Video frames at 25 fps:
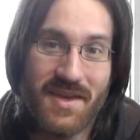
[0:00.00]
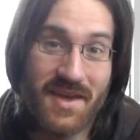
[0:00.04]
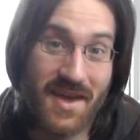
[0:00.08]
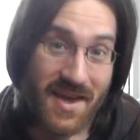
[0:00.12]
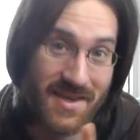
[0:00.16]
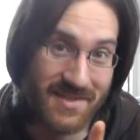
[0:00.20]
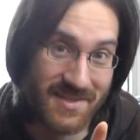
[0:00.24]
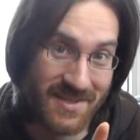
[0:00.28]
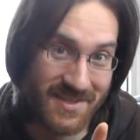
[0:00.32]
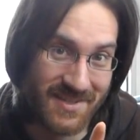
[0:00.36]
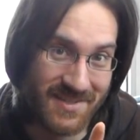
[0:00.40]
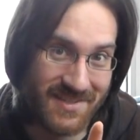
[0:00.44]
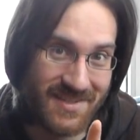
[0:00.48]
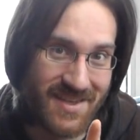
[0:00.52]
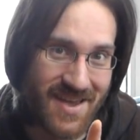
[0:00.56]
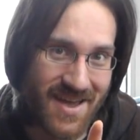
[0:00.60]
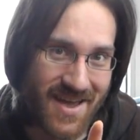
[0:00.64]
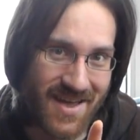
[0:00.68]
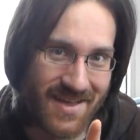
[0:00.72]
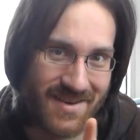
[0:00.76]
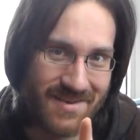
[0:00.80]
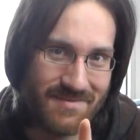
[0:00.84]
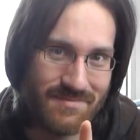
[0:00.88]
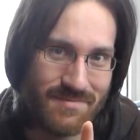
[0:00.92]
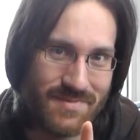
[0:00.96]
As I
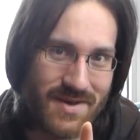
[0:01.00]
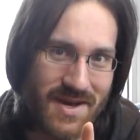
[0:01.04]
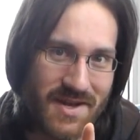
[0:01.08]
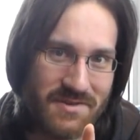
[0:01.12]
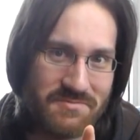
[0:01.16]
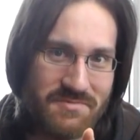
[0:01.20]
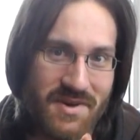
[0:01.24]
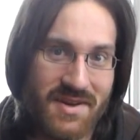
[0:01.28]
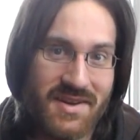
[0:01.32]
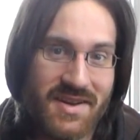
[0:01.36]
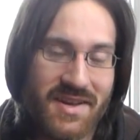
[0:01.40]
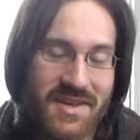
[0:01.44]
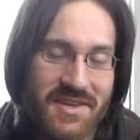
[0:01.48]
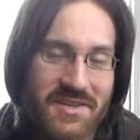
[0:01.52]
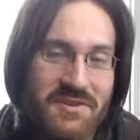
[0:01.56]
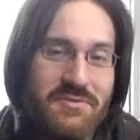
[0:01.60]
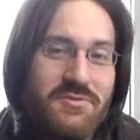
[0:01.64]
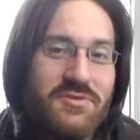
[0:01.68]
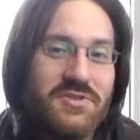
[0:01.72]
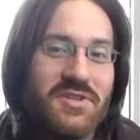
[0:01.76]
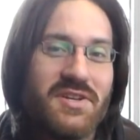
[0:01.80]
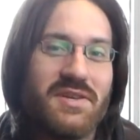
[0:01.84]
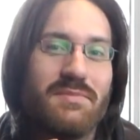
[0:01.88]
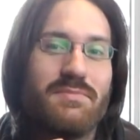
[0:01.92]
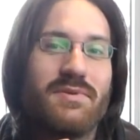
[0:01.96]
said, in part 1 I
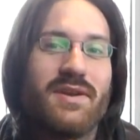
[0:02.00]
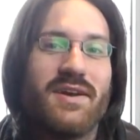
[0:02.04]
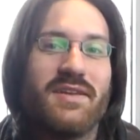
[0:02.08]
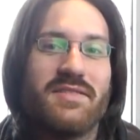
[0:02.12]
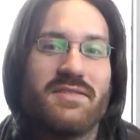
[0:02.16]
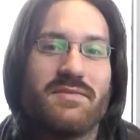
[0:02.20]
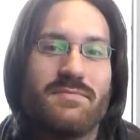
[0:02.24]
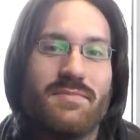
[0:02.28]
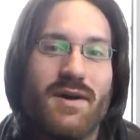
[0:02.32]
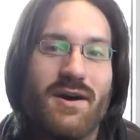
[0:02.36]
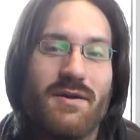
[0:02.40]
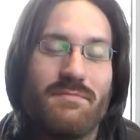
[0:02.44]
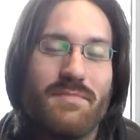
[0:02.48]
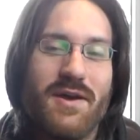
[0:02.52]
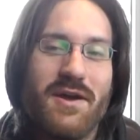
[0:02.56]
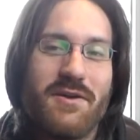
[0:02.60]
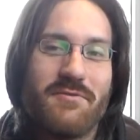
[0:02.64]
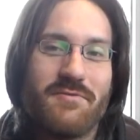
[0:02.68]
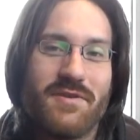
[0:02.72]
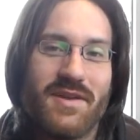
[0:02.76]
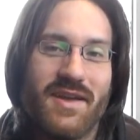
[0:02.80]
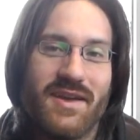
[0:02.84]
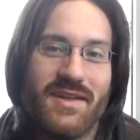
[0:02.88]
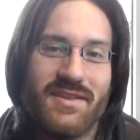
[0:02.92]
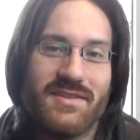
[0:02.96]
usually played the
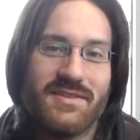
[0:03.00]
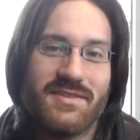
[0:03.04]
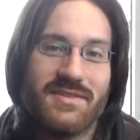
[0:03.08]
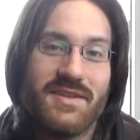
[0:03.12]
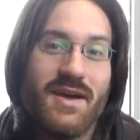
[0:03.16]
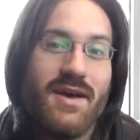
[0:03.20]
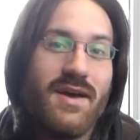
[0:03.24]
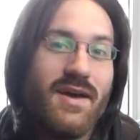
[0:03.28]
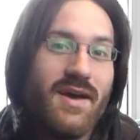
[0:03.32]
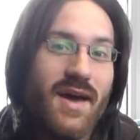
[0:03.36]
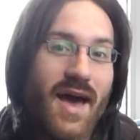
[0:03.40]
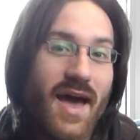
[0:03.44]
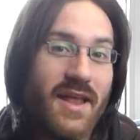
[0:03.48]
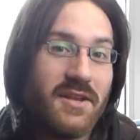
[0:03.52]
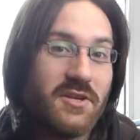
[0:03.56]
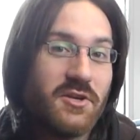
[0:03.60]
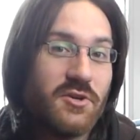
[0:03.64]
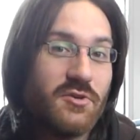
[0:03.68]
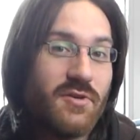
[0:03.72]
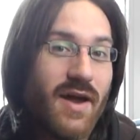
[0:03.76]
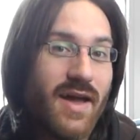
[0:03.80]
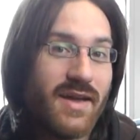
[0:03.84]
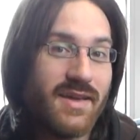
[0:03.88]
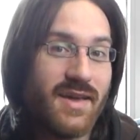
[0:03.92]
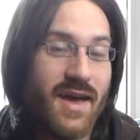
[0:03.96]
Barbarians, and
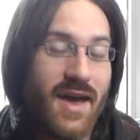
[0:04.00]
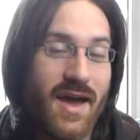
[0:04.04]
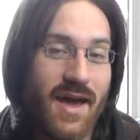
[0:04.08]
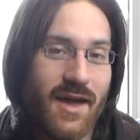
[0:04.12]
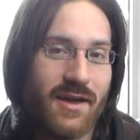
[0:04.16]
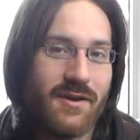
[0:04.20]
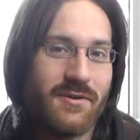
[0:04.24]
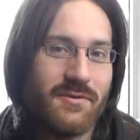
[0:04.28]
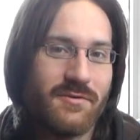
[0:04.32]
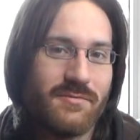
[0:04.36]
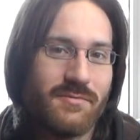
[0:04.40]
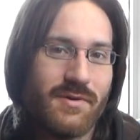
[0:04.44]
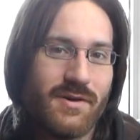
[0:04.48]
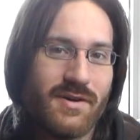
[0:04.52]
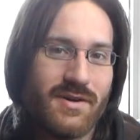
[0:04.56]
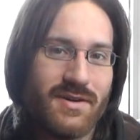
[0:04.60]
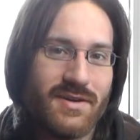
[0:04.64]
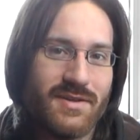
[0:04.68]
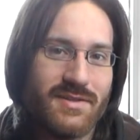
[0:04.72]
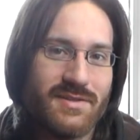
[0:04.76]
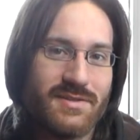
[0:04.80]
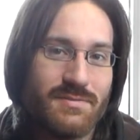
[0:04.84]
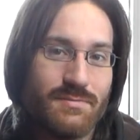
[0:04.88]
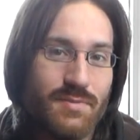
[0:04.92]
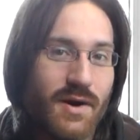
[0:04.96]
Crackhack
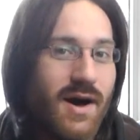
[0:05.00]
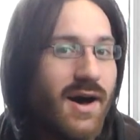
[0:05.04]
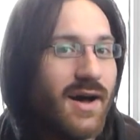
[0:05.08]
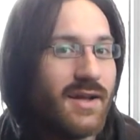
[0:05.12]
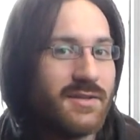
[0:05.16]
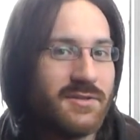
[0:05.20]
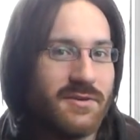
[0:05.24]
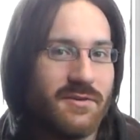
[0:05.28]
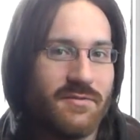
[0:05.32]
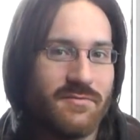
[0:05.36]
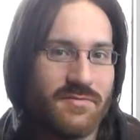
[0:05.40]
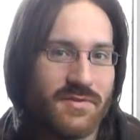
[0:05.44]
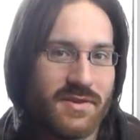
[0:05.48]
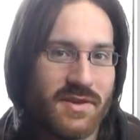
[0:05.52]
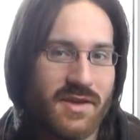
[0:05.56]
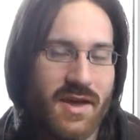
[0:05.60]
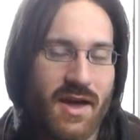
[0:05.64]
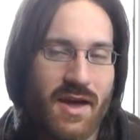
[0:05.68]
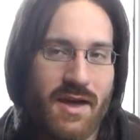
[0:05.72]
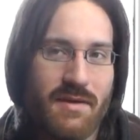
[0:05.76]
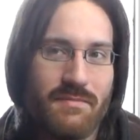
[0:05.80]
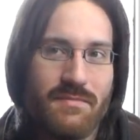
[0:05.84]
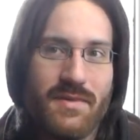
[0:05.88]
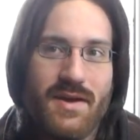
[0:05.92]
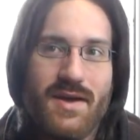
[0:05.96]
was part of the
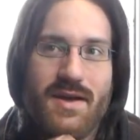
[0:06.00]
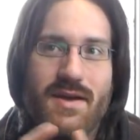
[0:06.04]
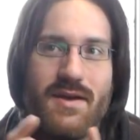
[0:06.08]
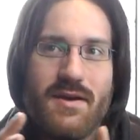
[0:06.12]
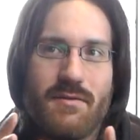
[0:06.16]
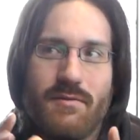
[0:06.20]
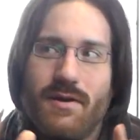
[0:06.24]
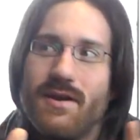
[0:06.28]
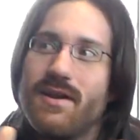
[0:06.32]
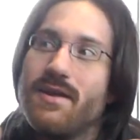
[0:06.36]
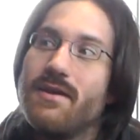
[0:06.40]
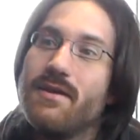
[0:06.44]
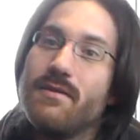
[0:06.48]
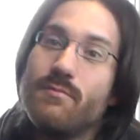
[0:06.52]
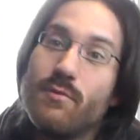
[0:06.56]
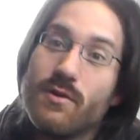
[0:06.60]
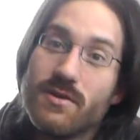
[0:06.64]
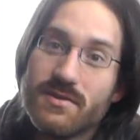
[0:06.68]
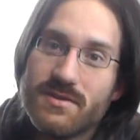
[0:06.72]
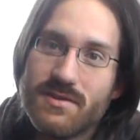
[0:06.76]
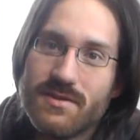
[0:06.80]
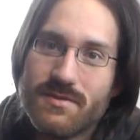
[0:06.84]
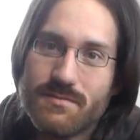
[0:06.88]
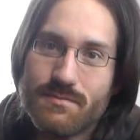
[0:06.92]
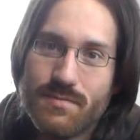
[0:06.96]
game, well, he
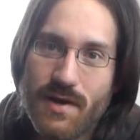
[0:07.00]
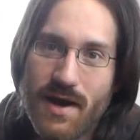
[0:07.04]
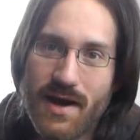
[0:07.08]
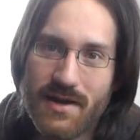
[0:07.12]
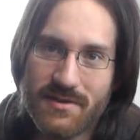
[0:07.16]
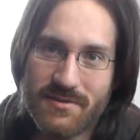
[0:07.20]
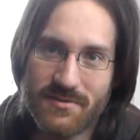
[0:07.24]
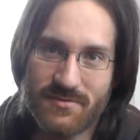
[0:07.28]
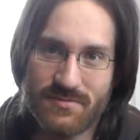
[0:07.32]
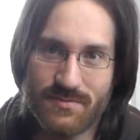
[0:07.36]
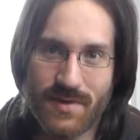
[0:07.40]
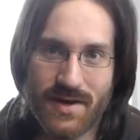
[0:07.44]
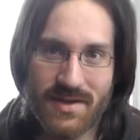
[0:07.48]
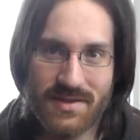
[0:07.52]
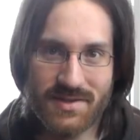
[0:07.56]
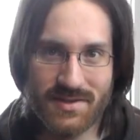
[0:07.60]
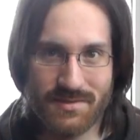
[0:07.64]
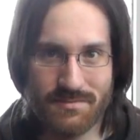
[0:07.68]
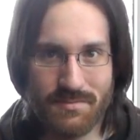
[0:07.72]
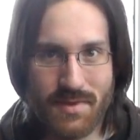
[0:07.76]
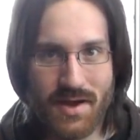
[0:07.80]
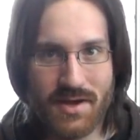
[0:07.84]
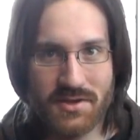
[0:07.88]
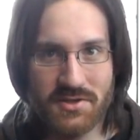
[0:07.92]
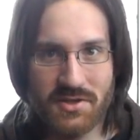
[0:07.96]
was part of Might
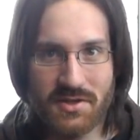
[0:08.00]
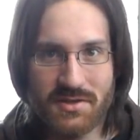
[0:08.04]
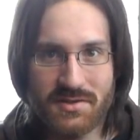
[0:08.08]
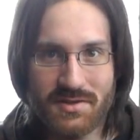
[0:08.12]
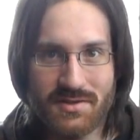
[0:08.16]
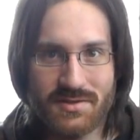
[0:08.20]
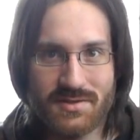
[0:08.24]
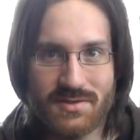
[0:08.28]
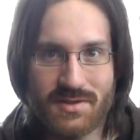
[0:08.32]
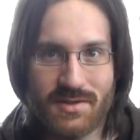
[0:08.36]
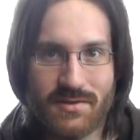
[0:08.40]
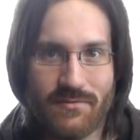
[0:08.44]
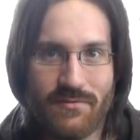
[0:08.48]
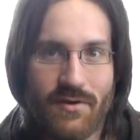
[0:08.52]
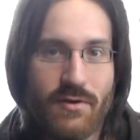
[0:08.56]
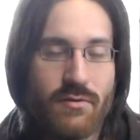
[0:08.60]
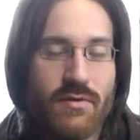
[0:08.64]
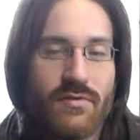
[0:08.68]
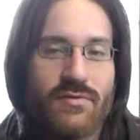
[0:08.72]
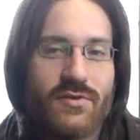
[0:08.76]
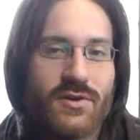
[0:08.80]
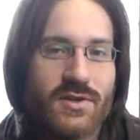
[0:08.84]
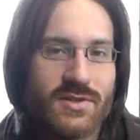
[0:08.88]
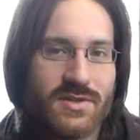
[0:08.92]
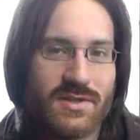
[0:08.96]
and Magic since the very
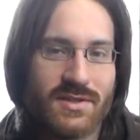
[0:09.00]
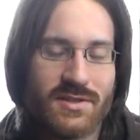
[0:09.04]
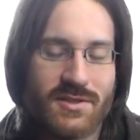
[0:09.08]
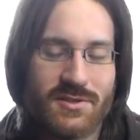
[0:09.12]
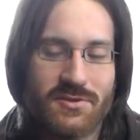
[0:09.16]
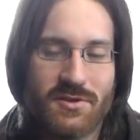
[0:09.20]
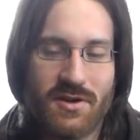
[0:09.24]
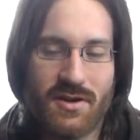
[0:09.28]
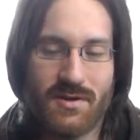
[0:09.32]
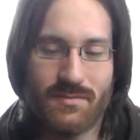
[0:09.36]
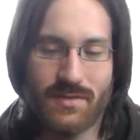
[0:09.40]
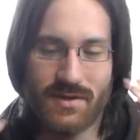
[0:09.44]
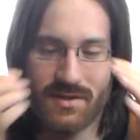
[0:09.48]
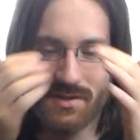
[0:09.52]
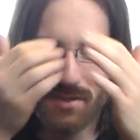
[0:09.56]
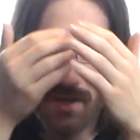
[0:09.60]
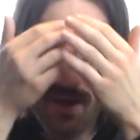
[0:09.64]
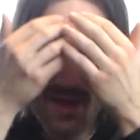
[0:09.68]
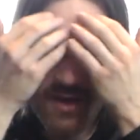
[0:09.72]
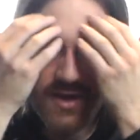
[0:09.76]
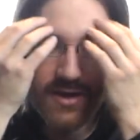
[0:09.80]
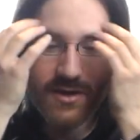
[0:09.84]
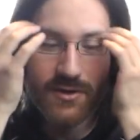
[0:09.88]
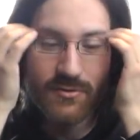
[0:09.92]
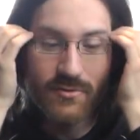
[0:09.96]
first installment,
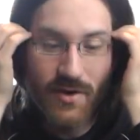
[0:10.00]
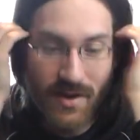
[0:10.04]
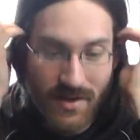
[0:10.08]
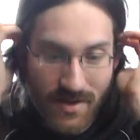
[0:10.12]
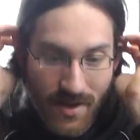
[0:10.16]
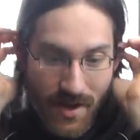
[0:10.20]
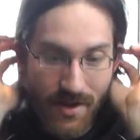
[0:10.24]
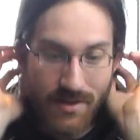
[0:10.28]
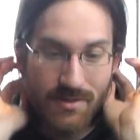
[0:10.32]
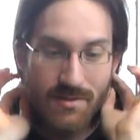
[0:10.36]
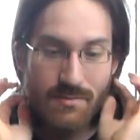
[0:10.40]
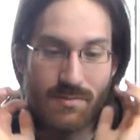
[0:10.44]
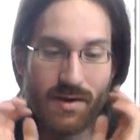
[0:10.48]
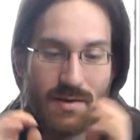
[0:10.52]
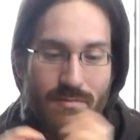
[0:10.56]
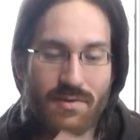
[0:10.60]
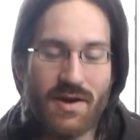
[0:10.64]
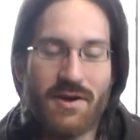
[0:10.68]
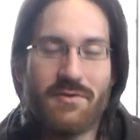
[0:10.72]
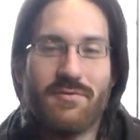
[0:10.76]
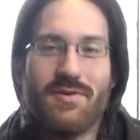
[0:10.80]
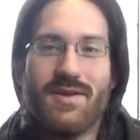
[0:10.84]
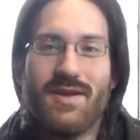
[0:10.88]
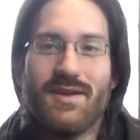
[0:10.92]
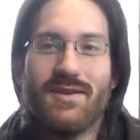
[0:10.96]
Crackhack the
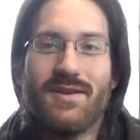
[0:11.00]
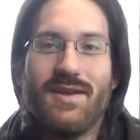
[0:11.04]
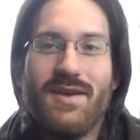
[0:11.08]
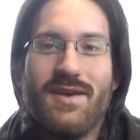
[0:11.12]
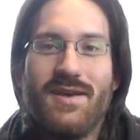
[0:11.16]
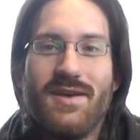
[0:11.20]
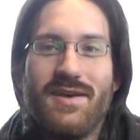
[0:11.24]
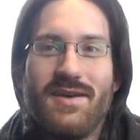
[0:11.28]
Barbarian.